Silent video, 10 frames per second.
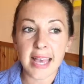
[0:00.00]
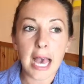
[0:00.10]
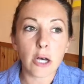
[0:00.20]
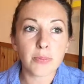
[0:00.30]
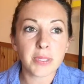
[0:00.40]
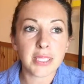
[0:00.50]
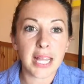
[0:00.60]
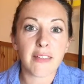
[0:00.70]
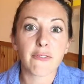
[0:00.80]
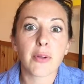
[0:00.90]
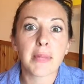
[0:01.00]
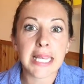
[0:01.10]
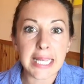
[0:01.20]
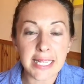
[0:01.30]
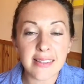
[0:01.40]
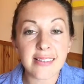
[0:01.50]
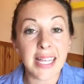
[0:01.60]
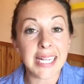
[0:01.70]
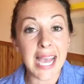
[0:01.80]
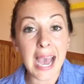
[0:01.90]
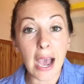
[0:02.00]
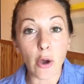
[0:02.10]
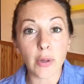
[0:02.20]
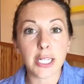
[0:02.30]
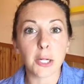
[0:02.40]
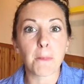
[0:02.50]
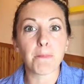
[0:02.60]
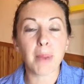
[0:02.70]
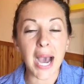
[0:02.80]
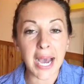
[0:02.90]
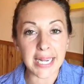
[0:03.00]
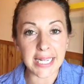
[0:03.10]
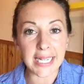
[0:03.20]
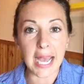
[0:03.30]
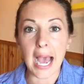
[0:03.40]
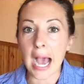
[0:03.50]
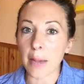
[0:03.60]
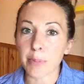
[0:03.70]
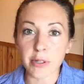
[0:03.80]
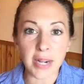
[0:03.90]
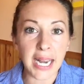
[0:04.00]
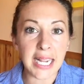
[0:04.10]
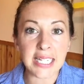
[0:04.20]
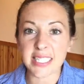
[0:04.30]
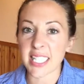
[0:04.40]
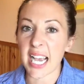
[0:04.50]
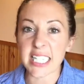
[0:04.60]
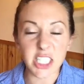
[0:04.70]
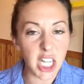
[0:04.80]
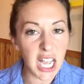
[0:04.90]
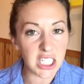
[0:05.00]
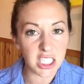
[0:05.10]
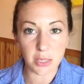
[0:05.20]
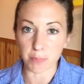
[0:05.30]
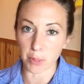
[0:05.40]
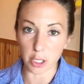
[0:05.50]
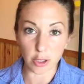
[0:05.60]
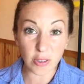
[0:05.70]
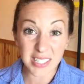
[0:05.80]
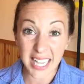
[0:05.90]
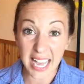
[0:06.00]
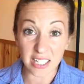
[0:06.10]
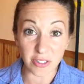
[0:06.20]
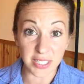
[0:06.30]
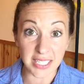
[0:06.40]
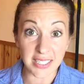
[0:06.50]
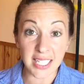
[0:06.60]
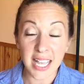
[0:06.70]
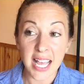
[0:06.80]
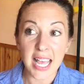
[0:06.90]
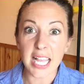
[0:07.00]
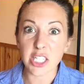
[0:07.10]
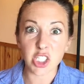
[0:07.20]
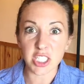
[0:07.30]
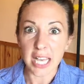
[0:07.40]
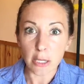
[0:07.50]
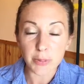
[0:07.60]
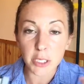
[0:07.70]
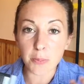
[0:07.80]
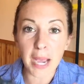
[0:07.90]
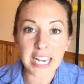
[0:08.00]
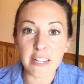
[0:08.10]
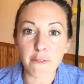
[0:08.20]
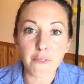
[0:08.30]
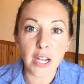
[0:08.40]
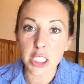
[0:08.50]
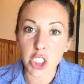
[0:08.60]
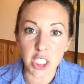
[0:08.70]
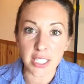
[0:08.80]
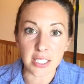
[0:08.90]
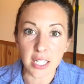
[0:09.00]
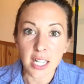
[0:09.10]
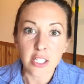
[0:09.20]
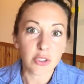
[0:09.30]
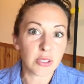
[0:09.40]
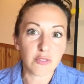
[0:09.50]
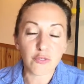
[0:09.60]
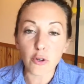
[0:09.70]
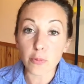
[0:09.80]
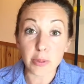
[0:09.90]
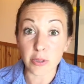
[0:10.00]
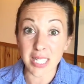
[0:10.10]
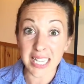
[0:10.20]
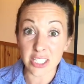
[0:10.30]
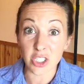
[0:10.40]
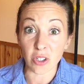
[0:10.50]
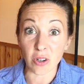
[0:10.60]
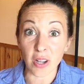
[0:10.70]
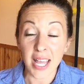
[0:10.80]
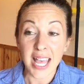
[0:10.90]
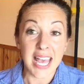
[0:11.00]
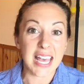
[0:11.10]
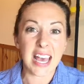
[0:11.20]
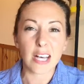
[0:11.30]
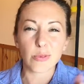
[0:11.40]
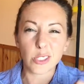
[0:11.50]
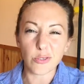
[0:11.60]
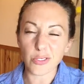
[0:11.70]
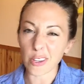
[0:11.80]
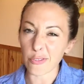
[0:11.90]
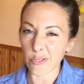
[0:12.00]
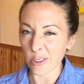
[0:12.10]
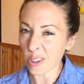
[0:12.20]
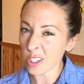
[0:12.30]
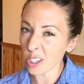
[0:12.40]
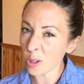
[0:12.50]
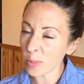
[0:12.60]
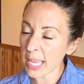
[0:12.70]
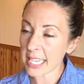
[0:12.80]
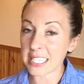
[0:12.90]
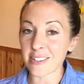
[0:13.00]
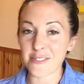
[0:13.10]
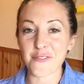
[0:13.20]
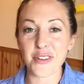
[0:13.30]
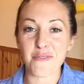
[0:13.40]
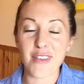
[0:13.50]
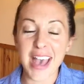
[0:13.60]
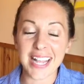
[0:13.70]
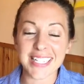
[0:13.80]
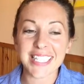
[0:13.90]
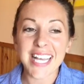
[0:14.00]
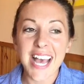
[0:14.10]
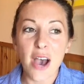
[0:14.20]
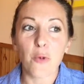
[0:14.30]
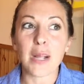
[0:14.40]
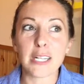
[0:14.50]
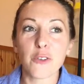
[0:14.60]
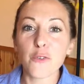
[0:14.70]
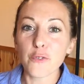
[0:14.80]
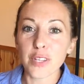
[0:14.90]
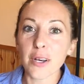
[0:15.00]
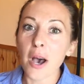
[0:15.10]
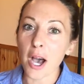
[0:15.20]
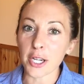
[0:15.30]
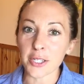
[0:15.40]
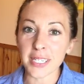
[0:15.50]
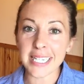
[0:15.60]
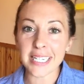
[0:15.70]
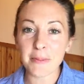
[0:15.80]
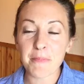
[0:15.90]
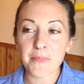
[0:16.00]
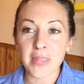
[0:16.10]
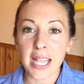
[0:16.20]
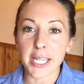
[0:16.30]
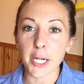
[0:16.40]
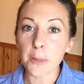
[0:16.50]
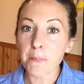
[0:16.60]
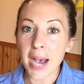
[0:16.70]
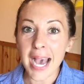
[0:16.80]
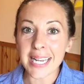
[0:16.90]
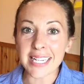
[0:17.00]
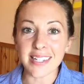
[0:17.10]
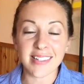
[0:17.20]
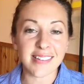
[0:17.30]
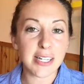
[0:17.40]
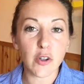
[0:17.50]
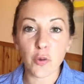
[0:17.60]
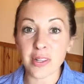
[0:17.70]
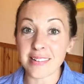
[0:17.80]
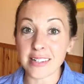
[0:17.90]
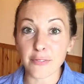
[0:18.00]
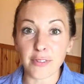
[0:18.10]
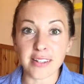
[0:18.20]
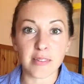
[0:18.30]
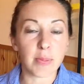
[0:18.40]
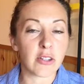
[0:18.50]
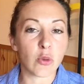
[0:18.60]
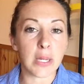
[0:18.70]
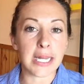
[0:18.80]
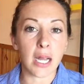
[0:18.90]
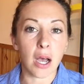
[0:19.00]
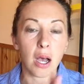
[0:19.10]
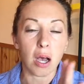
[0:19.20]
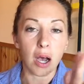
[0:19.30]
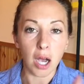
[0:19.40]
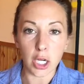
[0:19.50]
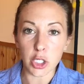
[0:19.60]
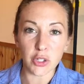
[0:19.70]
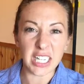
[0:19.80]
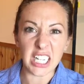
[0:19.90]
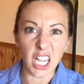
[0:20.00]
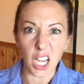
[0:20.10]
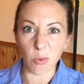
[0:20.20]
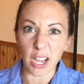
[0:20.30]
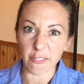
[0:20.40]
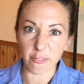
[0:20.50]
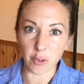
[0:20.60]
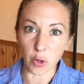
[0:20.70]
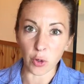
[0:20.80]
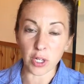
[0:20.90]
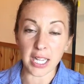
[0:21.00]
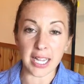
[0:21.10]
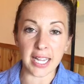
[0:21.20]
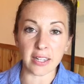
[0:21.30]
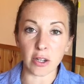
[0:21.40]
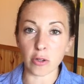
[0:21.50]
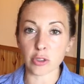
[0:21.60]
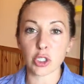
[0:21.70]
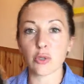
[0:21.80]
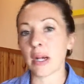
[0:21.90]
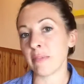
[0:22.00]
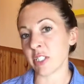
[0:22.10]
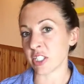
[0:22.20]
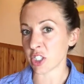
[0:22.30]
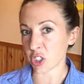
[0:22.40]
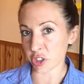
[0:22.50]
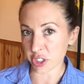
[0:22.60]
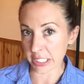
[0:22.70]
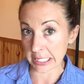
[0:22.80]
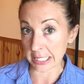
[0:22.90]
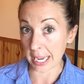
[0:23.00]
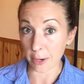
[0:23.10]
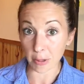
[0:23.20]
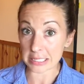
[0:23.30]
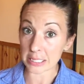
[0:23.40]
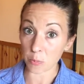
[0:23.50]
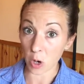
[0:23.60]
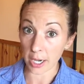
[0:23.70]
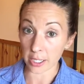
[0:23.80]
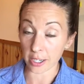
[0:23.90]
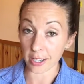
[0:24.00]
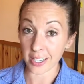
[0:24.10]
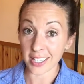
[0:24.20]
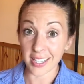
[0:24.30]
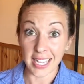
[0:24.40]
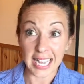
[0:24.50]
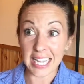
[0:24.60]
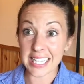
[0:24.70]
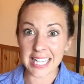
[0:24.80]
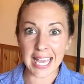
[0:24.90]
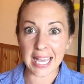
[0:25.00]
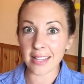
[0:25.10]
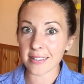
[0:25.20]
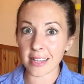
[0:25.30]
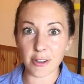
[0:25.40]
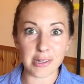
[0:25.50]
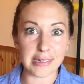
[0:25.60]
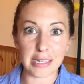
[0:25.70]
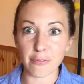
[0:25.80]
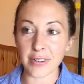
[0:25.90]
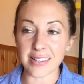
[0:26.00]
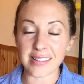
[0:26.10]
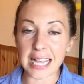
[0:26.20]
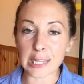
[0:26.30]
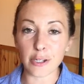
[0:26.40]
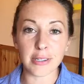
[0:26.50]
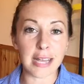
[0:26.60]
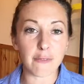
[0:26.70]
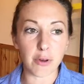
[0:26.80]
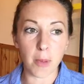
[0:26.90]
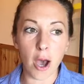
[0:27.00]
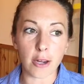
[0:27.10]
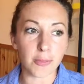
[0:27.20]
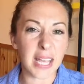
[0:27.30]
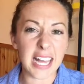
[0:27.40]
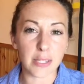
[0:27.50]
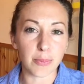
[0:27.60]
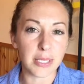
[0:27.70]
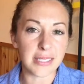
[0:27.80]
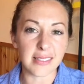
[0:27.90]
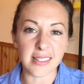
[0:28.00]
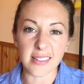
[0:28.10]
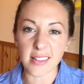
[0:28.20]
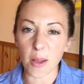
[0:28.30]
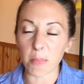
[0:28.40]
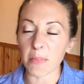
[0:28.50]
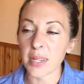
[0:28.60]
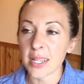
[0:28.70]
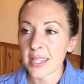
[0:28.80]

it helps from the inside out your body operate, digest, burn those calories. It just helps your body function to its full potential. It helps you feel full a little bit. And here's a fun fact. When you feel hungry, your body doesn't know the difference between hungry, I want food, and oh shoot, I'm just thirsty, I want some water. It can't tell the difference. I learned that from Autumn Calabrese in some